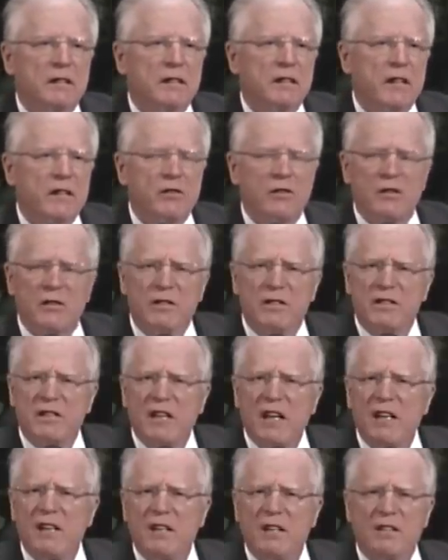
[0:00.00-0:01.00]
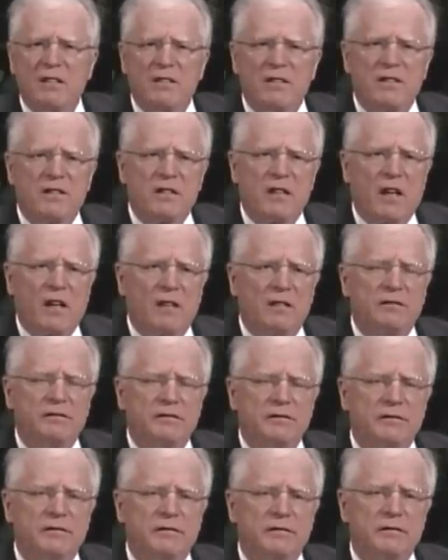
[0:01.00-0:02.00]
And you'll say to
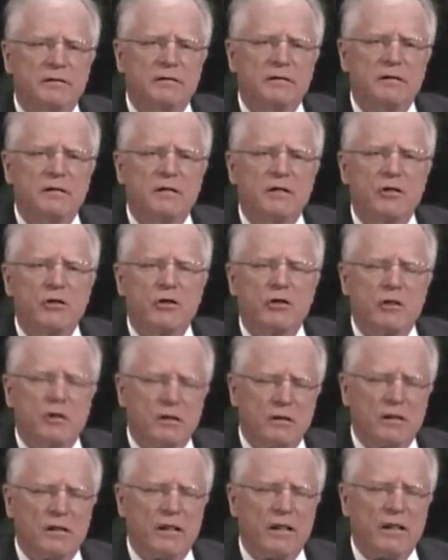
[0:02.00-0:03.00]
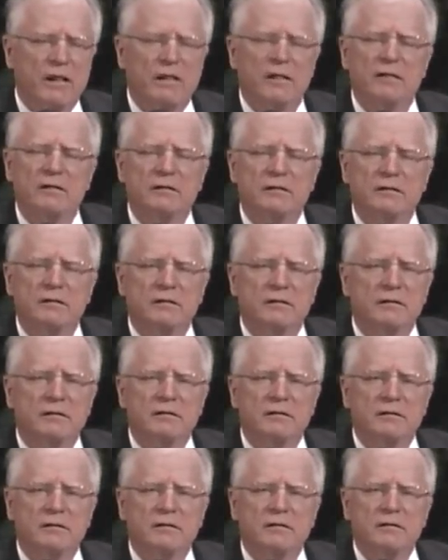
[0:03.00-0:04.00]
yourself, surely
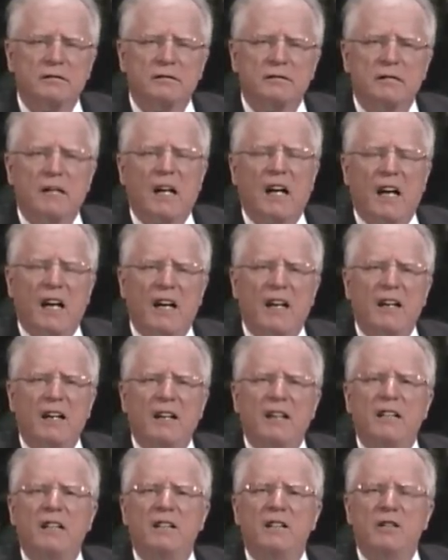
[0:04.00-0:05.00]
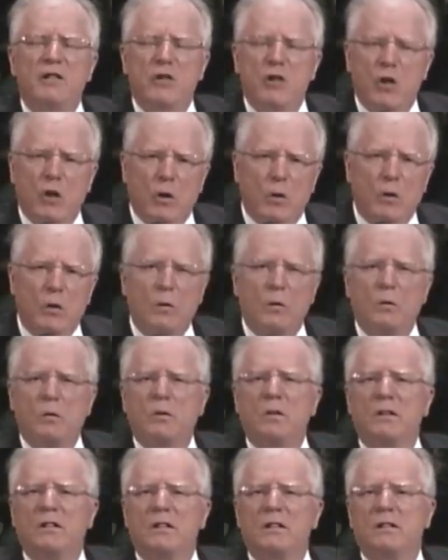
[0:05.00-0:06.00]
I
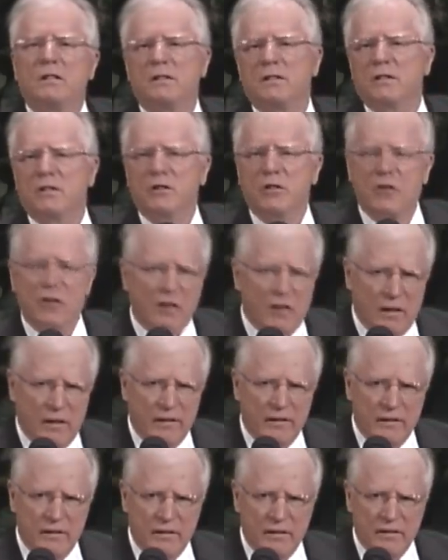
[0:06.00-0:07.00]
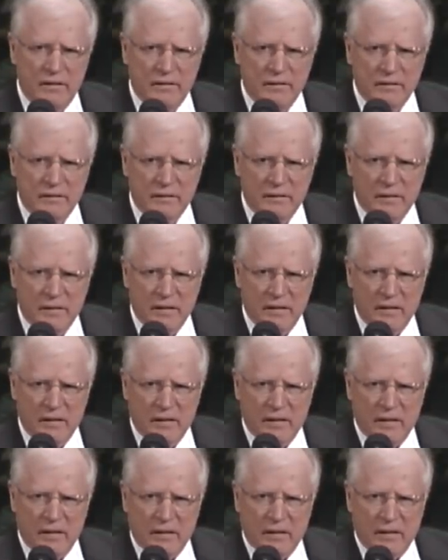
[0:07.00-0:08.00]
know God.
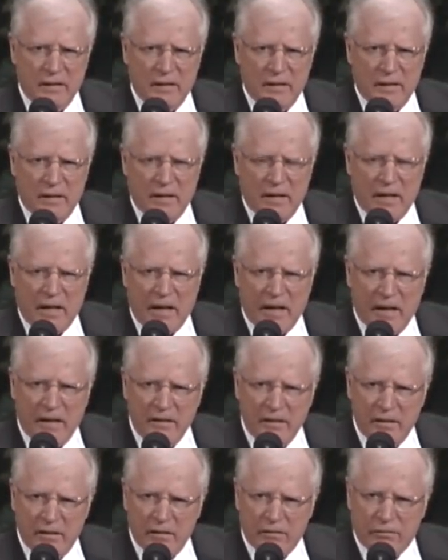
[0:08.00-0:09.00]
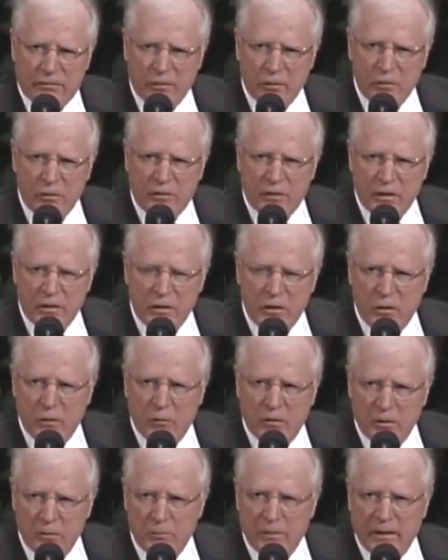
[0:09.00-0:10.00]
And the fruit that you
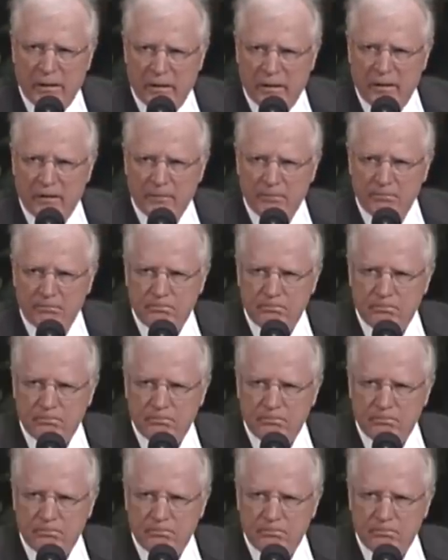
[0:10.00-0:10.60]
will bear,